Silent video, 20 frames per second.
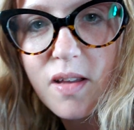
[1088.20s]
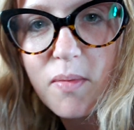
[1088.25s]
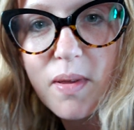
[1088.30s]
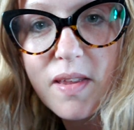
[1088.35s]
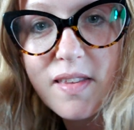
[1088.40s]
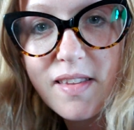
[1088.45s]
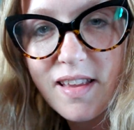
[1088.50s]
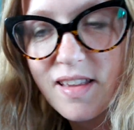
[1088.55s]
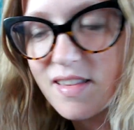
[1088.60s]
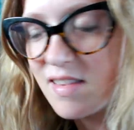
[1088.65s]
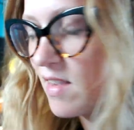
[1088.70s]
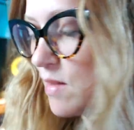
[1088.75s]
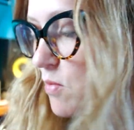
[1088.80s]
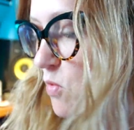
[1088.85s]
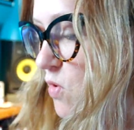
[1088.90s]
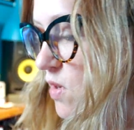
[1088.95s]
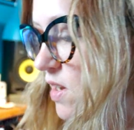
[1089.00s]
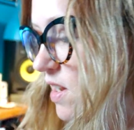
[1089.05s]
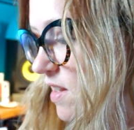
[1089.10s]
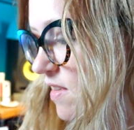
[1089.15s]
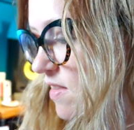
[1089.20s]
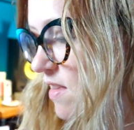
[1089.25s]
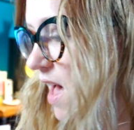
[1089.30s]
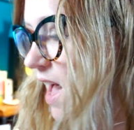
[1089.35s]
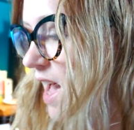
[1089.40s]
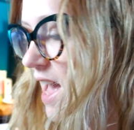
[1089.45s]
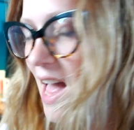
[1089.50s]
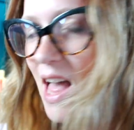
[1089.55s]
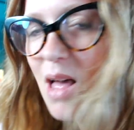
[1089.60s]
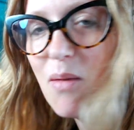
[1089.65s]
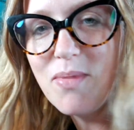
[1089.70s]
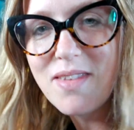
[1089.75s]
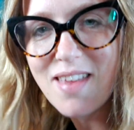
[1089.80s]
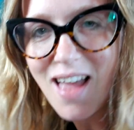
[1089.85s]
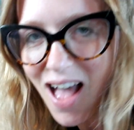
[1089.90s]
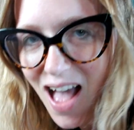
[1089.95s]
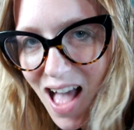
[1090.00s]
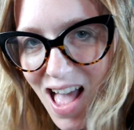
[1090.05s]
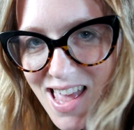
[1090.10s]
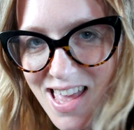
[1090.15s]
biscuits this morning because I am
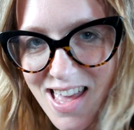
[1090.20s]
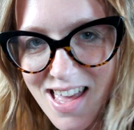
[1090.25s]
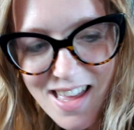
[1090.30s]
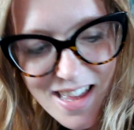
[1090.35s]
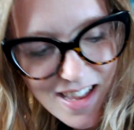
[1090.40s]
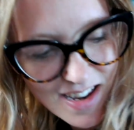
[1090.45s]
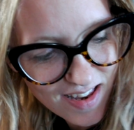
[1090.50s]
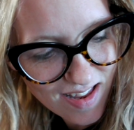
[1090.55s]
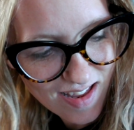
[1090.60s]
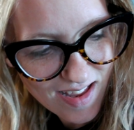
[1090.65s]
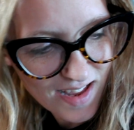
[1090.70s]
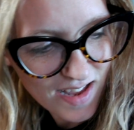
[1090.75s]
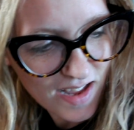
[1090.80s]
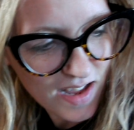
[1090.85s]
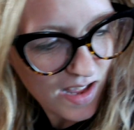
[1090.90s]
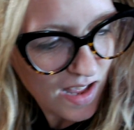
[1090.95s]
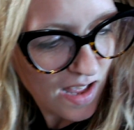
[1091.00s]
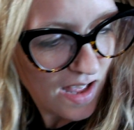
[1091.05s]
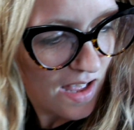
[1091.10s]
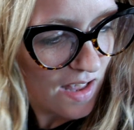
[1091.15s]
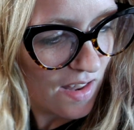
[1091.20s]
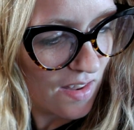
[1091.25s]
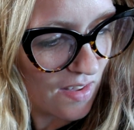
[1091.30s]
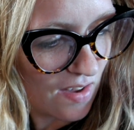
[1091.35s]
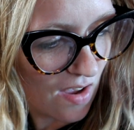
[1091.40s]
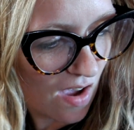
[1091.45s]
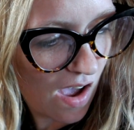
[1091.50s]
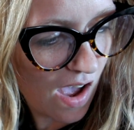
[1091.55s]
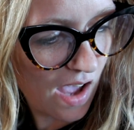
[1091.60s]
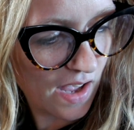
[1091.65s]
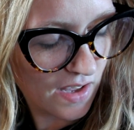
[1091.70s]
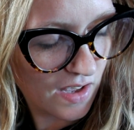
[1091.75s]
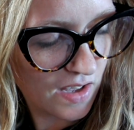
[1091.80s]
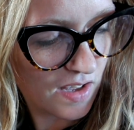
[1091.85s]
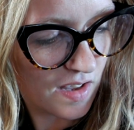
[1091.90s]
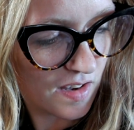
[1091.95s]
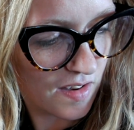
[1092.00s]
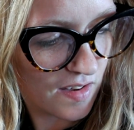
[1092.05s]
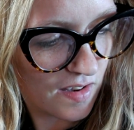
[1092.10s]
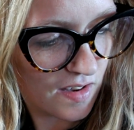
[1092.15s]
tired.
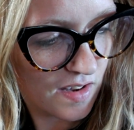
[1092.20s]
Tired.